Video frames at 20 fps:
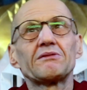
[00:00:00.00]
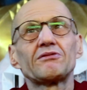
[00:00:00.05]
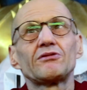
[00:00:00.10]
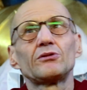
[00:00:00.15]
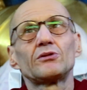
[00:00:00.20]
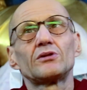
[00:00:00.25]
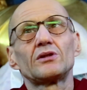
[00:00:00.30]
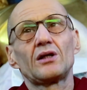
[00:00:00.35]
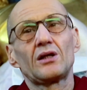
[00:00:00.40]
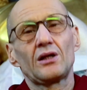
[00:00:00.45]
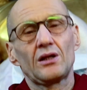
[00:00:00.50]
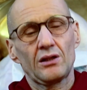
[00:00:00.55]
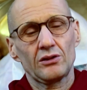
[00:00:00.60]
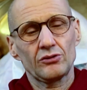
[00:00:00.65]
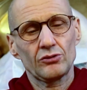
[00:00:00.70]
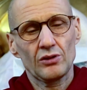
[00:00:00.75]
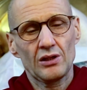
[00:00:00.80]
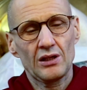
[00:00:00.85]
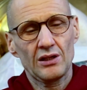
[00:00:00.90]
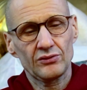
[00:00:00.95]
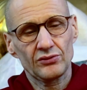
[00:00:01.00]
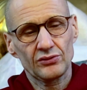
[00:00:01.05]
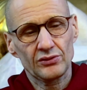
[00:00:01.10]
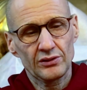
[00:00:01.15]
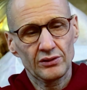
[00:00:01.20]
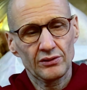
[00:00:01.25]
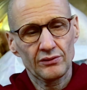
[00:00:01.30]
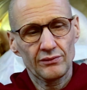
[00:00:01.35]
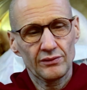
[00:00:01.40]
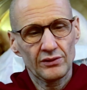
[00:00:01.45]
if you were to ask
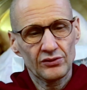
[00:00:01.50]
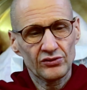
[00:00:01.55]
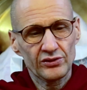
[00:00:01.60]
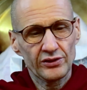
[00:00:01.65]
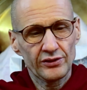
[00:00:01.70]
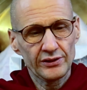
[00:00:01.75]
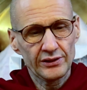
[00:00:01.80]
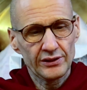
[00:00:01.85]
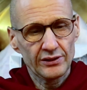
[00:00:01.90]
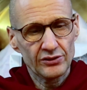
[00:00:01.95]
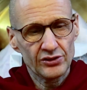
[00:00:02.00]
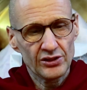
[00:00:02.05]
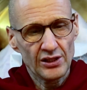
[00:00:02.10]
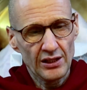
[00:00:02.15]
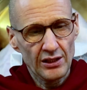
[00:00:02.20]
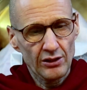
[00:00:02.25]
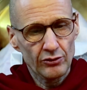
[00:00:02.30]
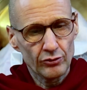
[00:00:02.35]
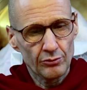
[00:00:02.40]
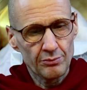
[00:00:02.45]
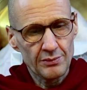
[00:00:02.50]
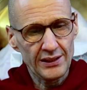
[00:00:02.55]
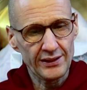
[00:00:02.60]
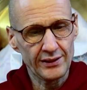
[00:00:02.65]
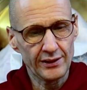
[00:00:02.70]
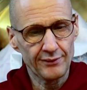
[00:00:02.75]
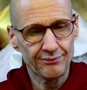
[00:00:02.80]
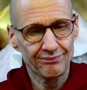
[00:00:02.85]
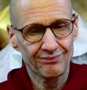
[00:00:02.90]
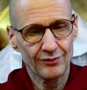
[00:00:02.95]
a Syrian child or
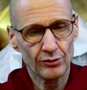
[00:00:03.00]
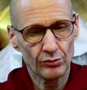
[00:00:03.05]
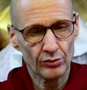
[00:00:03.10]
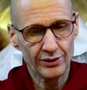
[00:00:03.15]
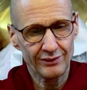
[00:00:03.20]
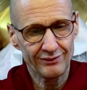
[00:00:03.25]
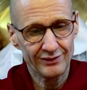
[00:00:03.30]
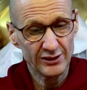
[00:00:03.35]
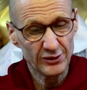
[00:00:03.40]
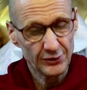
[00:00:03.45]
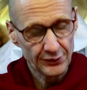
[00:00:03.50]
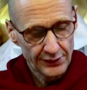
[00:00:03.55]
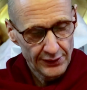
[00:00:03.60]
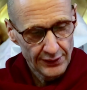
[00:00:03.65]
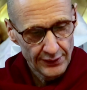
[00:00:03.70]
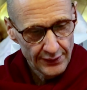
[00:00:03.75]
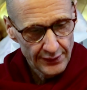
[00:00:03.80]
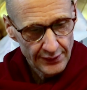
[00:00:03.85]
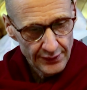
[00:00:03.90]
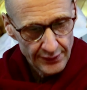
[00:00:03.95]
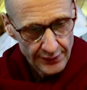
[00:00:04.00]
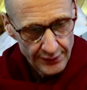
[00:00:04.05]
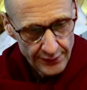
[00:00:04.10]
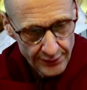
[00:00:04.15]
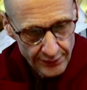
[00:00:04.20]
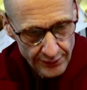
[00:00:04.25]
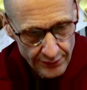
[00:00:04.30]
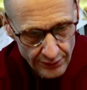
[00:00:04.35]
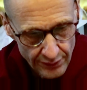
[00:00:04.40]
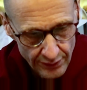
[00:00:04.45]
mother, whatever,
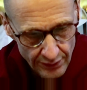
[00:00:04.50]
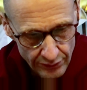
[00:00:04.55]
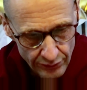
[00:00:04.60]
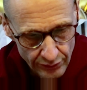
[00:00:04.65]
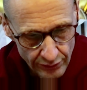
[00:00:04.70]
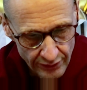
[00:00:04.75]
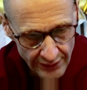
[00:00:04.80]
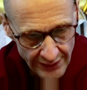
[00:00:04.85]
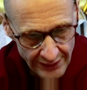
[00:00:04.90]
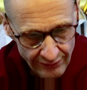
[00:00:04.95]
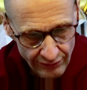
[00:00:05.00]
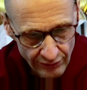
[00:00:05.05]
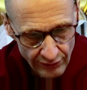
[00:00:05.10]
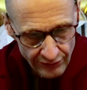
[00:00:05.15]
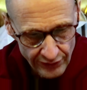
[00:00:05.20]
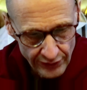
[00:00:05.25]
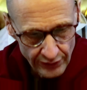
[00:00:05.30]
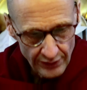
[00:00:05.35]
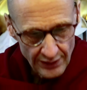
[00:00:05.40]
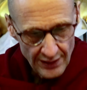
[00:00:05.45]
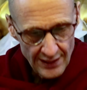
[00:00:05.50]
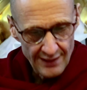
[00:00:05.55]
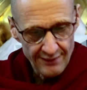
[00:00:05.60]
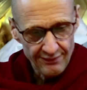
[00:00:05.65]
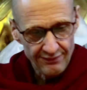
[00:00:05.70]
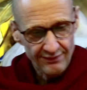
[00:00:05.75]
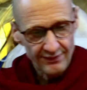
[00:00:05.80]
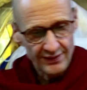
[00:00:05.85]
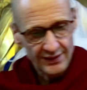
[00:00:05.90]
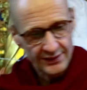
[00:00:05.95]
are you grateful for your
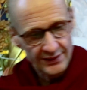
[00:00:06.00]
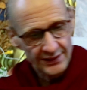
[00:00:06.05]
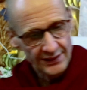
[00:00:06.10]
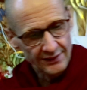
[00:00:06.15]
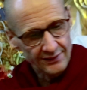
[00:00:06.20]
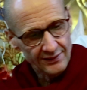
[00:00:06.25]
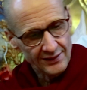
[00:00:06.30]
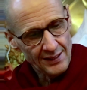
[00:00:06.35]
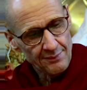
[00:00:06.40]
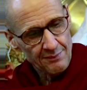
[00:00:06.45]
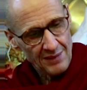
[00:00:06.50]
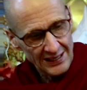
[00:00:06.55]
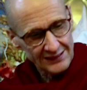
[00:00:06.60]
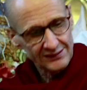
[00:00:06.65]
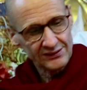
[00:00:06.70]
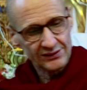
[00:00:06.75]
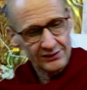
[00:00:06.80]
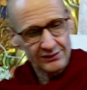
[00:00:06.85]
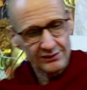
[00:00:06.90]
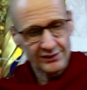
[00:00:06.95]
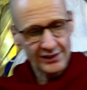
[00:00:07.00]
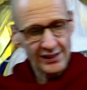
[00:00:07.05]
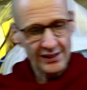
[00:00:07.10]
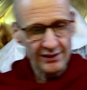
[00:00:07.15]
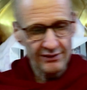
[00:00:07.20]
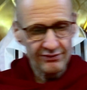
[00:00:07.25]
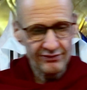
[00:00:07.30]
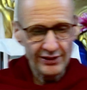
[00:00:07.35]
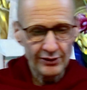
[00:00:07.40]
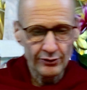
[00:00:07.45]
life? I think they might say,
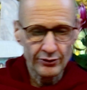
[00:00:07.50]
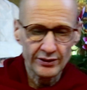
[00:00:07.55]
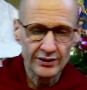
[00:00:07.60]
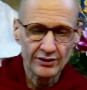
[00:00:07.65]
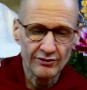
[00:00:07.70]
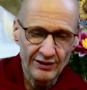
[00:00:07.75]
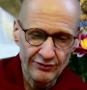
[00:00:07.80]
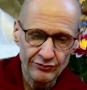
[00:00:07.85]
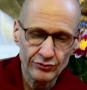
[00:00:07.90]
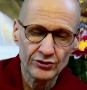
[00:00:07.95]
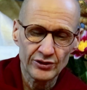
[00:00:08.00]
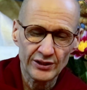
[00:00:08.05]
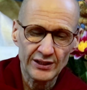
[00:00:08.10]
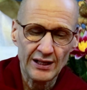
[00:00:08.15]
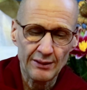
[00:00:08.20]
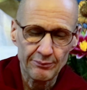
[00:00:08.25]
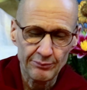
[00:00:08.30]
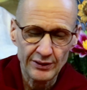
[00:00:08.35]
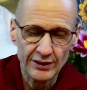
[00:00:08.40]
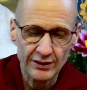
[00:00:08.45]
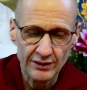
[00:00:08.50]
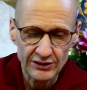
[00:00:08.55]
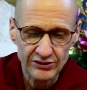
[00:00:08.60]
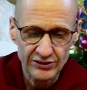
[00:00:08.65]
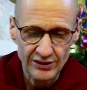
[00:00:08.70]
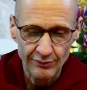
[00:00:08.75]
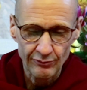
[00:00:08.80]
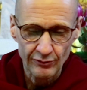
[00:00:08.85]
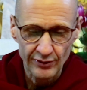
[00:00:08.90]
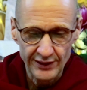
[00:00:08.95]
if they were in a refugee camp, at
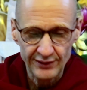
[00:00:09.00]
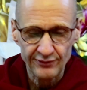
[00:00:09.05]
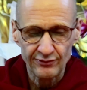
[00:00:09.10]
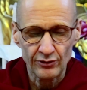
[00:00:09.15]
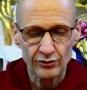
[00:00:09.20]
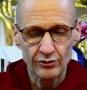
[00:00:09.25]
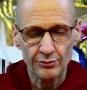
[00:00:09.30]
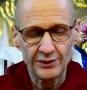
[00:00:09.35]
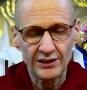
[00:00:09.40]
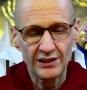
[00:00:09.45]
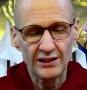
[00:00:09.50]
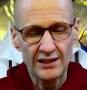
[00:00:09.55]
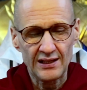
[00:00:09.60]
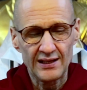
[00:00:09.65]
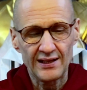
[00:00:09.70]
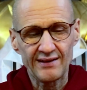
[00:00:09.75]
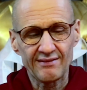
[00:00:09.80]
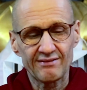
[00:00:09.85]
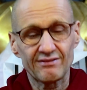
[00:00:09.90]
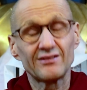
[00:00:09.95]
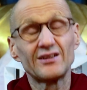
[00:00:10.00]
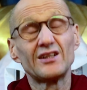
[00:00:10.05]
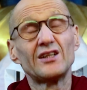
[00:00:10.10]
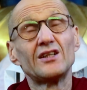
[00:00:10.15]
least I'm grateful to be alive.